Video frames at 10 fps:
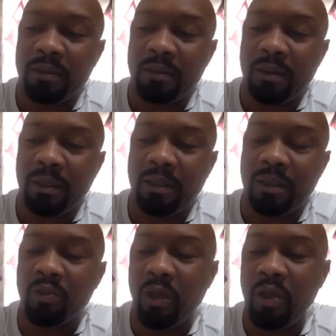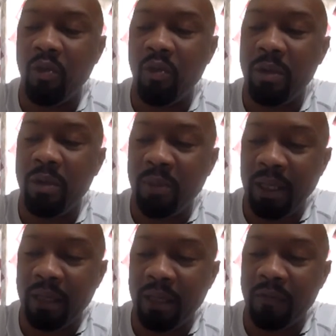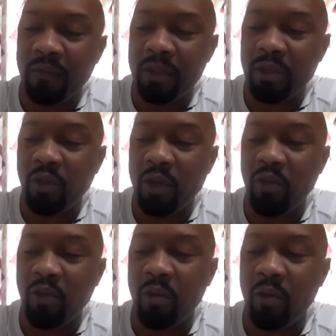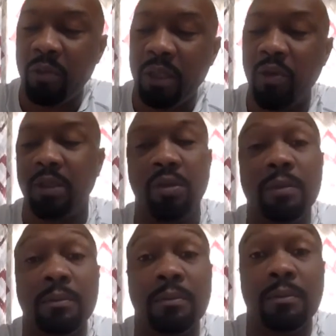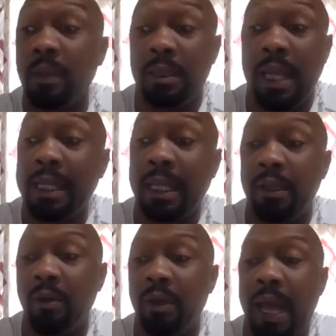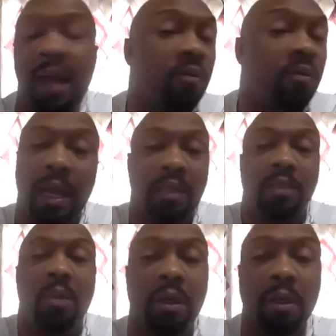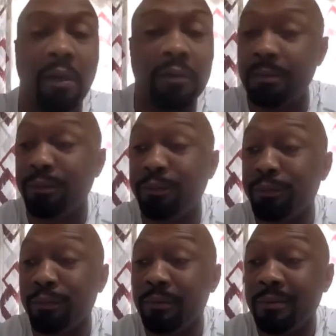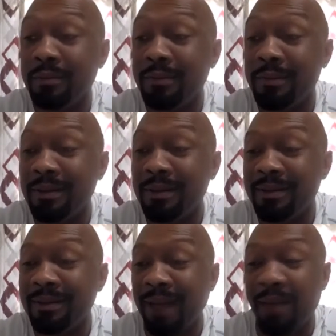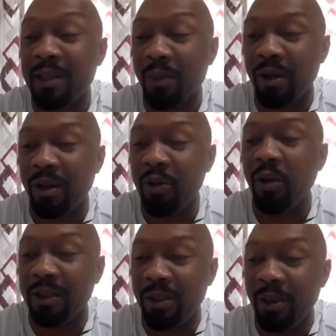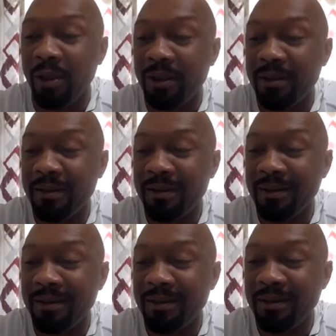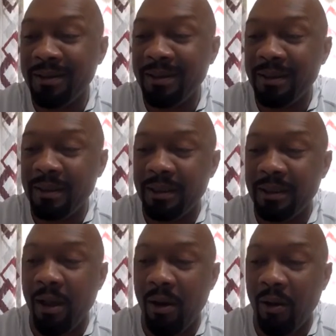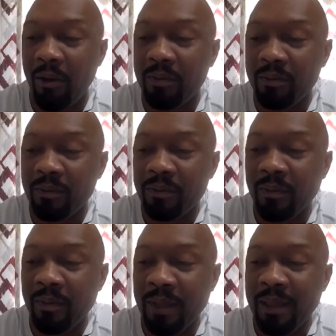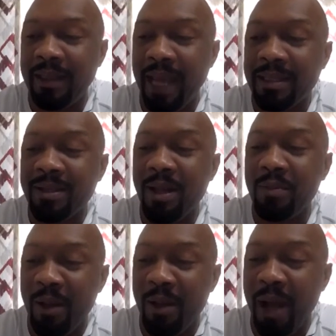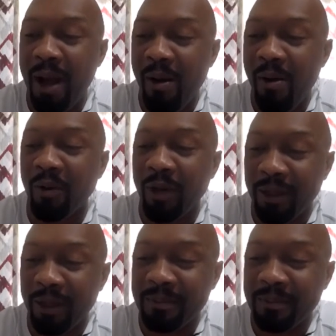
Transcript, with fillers: is this where you want me to be? If this is where you want me to be, then you have to do it. Because I can't do it. I don't I ain't smart enough. I'm not smart enough. You're gonna have to do it. So that sums up my whole career.